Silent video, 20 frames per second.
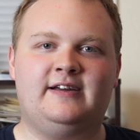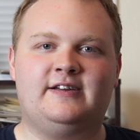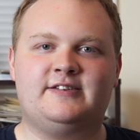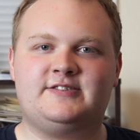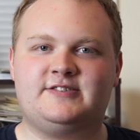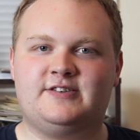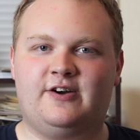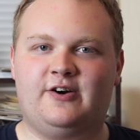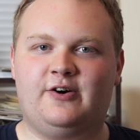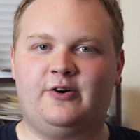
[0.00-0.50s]

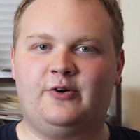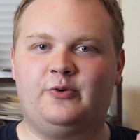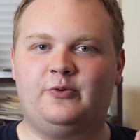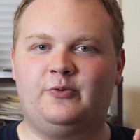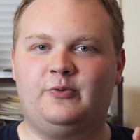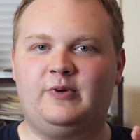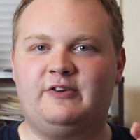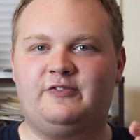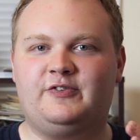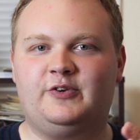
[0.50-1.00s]

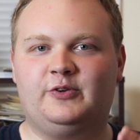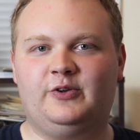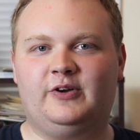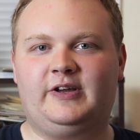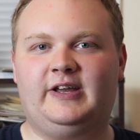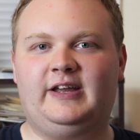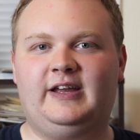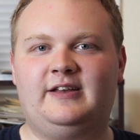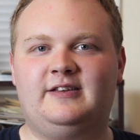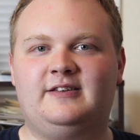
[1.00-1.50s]
So if you're
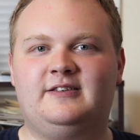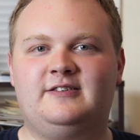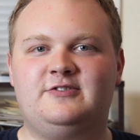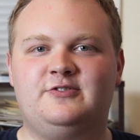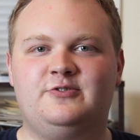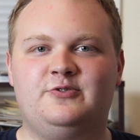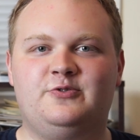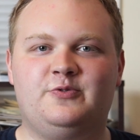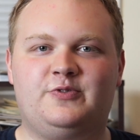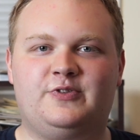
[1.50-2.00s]
looking
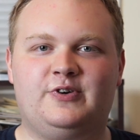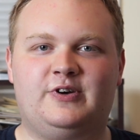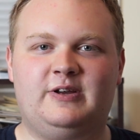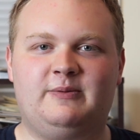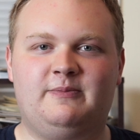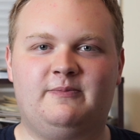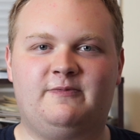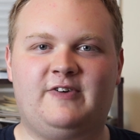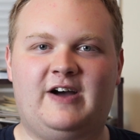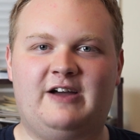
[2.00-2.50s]
into
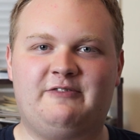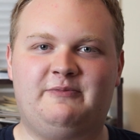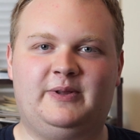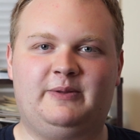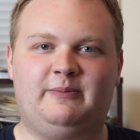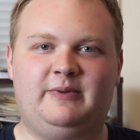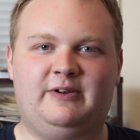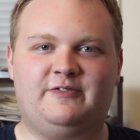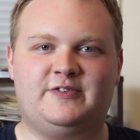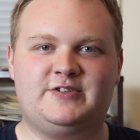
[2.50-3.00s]

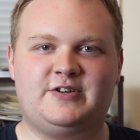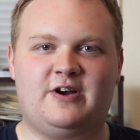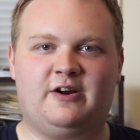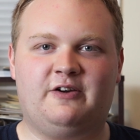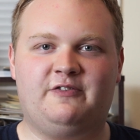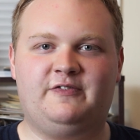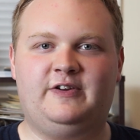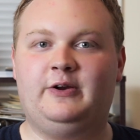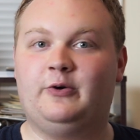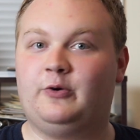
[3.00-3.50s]
35mm
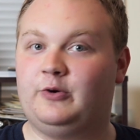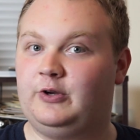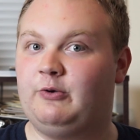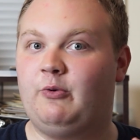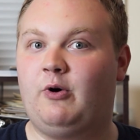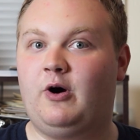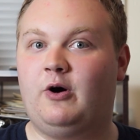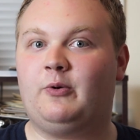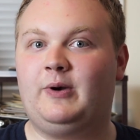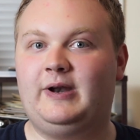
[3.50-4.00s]
photography or
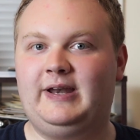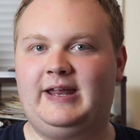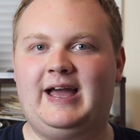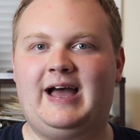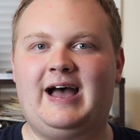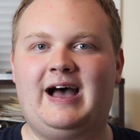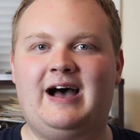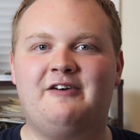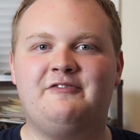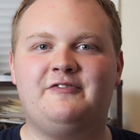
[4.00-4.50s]
you already
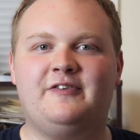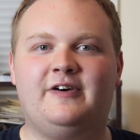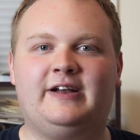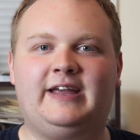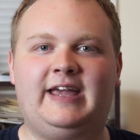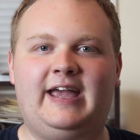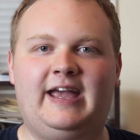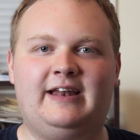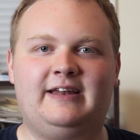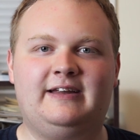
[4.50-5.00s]
have a
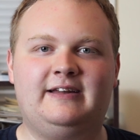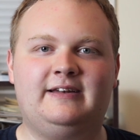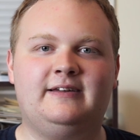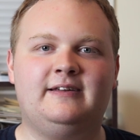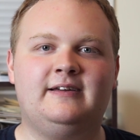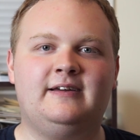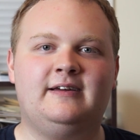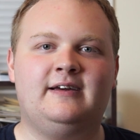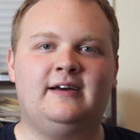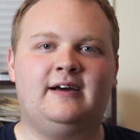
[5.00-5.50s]

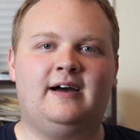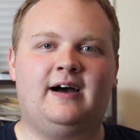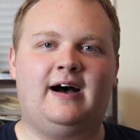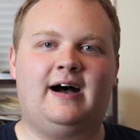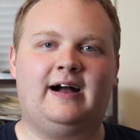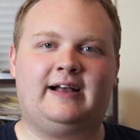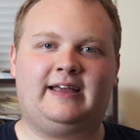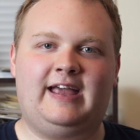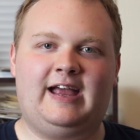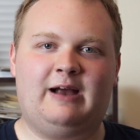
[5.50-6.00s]
Canon
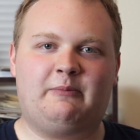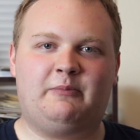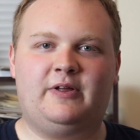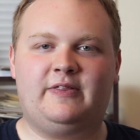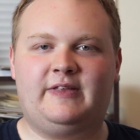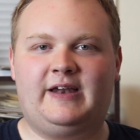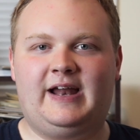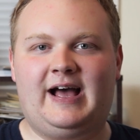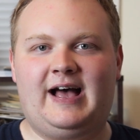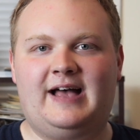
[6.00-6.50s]
uh,
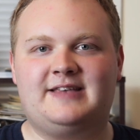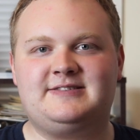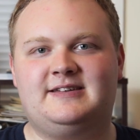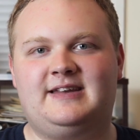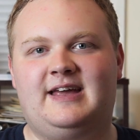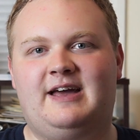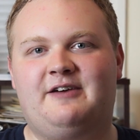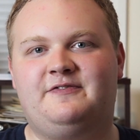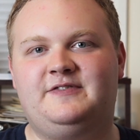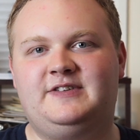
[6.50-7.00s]
camera that has an
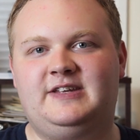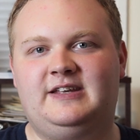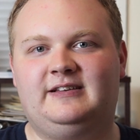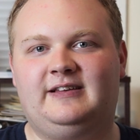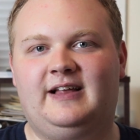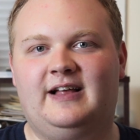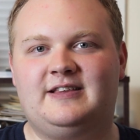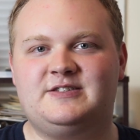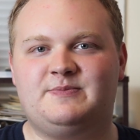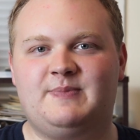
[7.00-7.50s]
FD
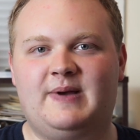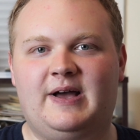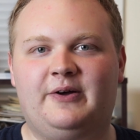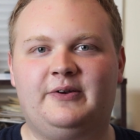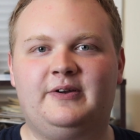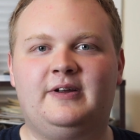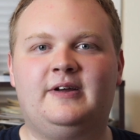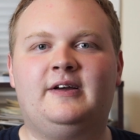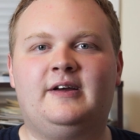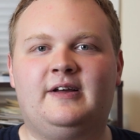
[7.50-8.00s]
lens
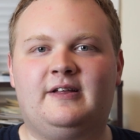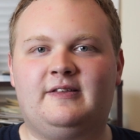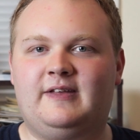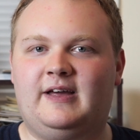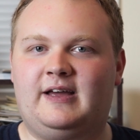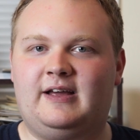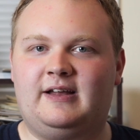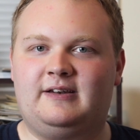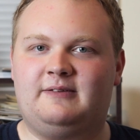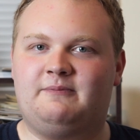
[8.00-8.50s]
mount,
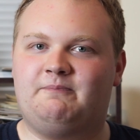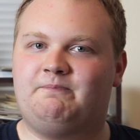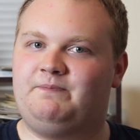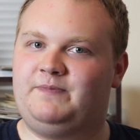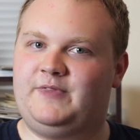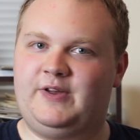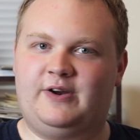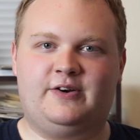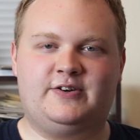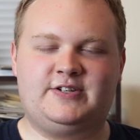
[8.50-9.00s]
then
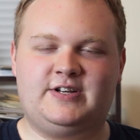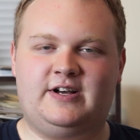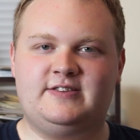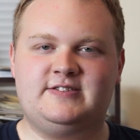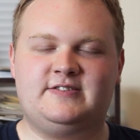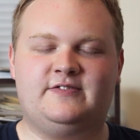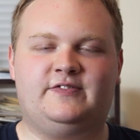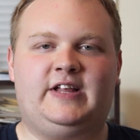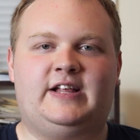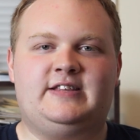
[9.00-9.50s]
there are
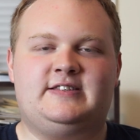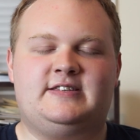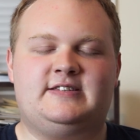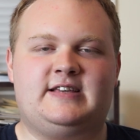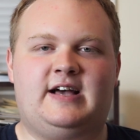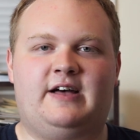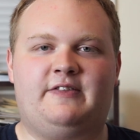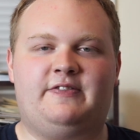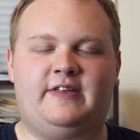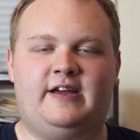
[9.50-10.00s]
tons of
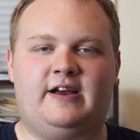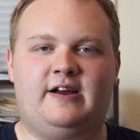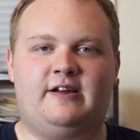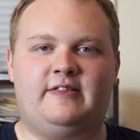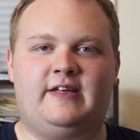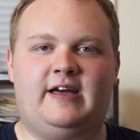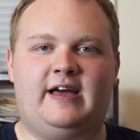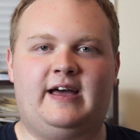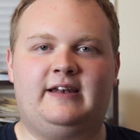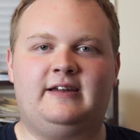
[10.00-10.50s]
lenses out there
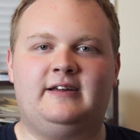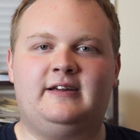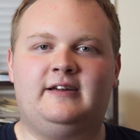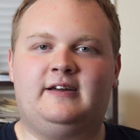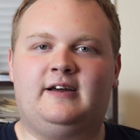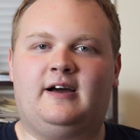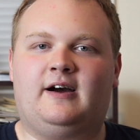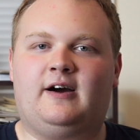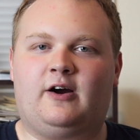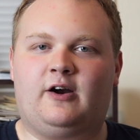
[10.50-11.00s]
that
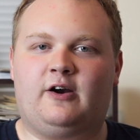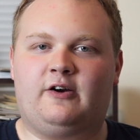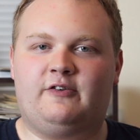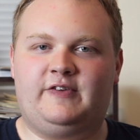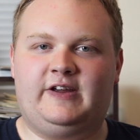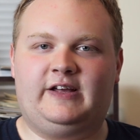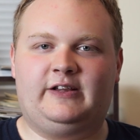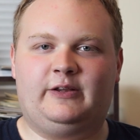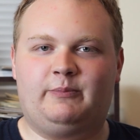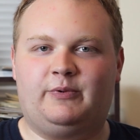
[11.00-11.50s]
are
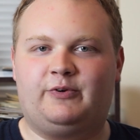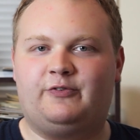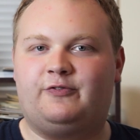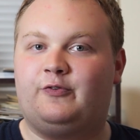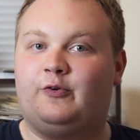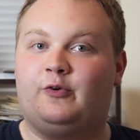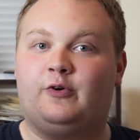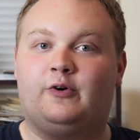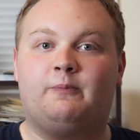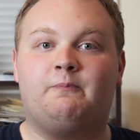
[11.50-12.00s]
available
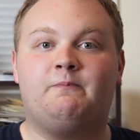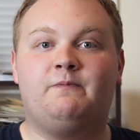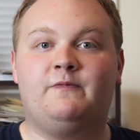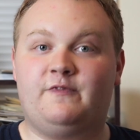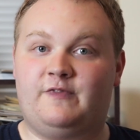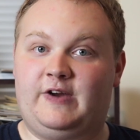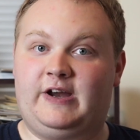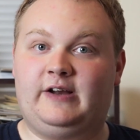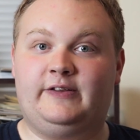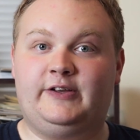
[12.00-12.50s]
for
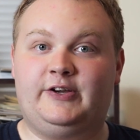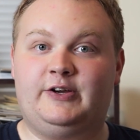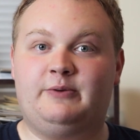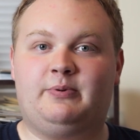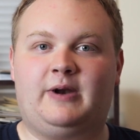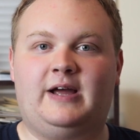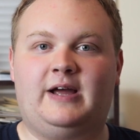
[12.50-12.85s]
fairly good